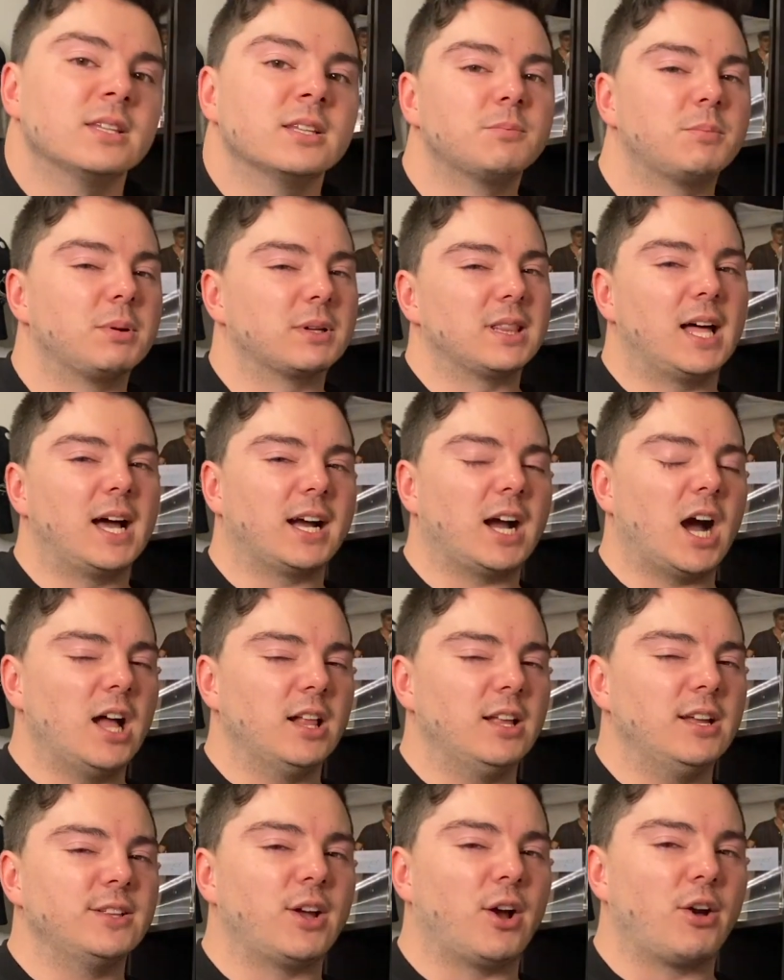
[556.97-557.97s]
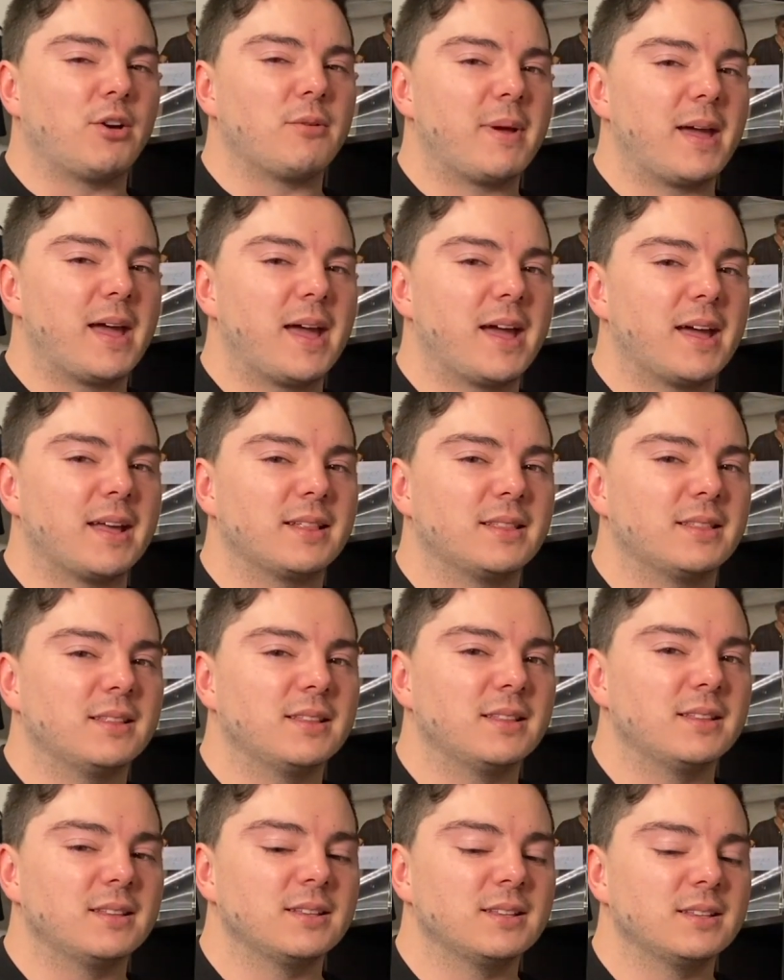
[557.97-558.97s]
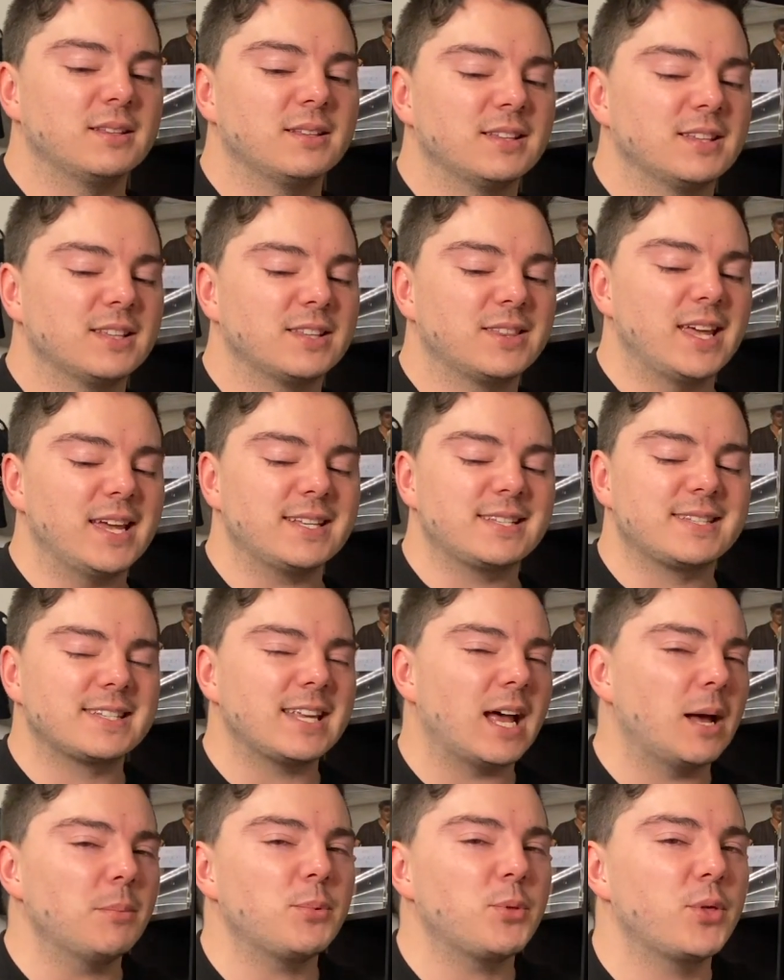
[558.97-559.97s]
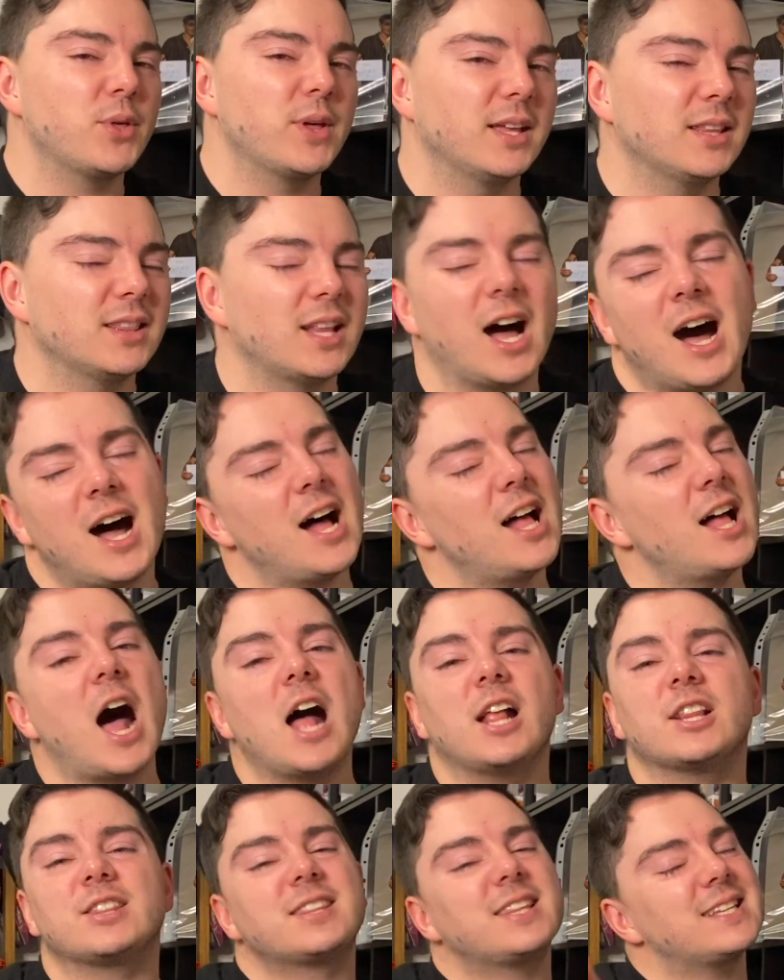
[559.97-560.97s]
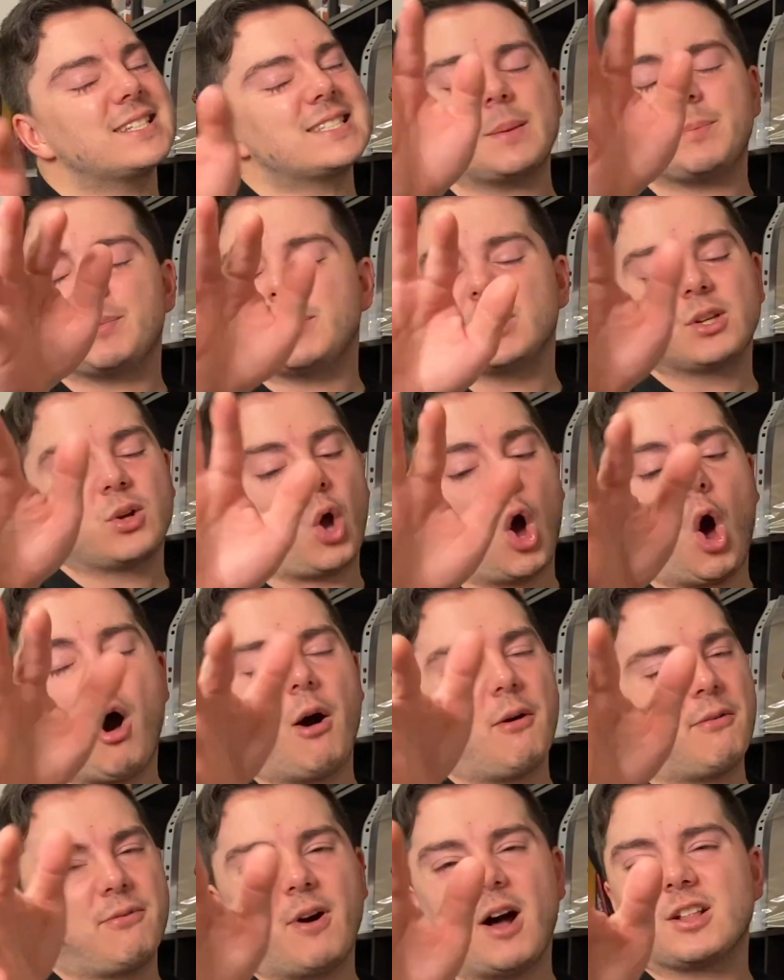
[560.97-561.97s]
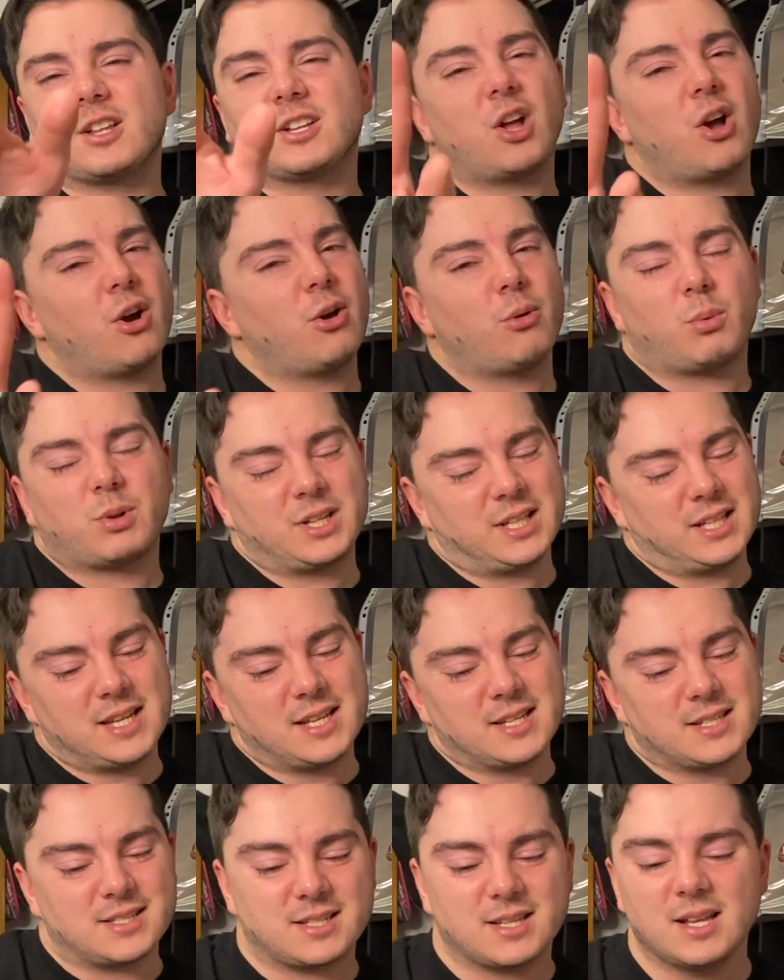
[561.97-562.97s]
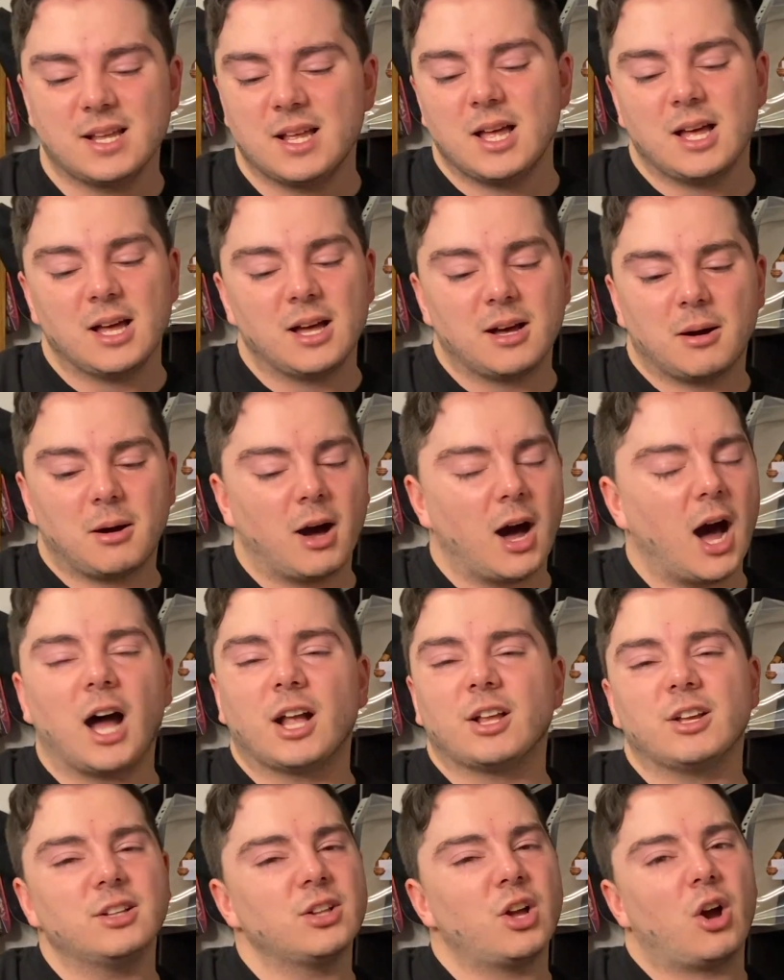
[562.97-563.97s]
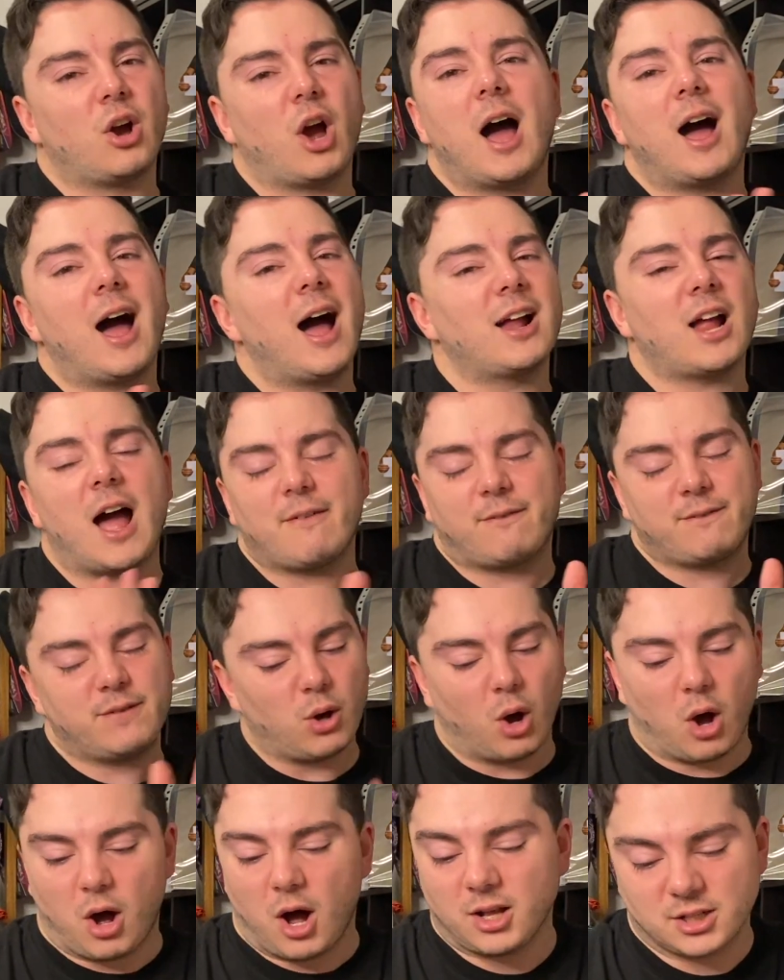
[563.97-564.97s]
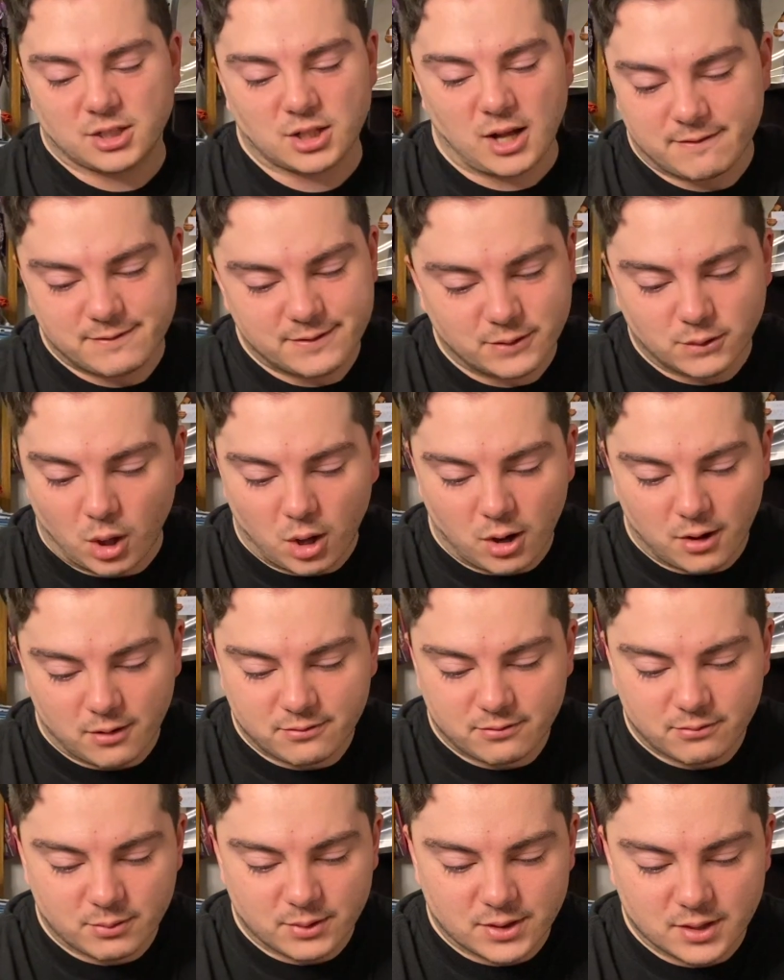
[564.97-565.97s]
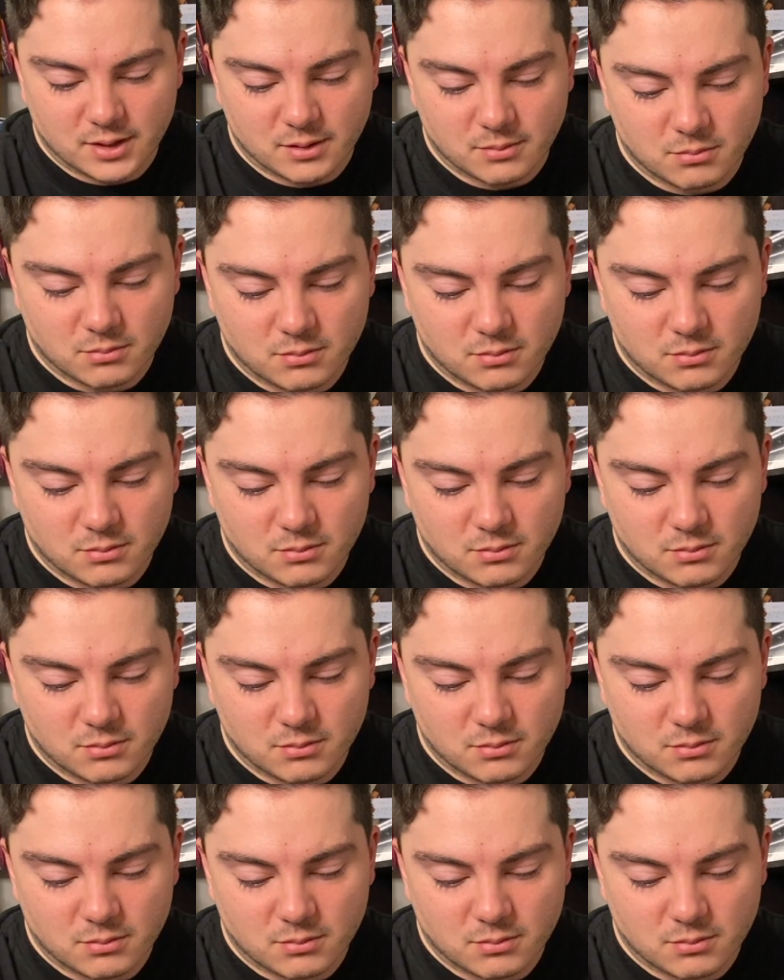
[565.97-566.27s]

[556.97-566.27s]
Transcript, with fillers: But like, I don't know, man. There's something, uh, there's something off. I don't know what it is. I don't know. I, I feel odd and I feel off with him.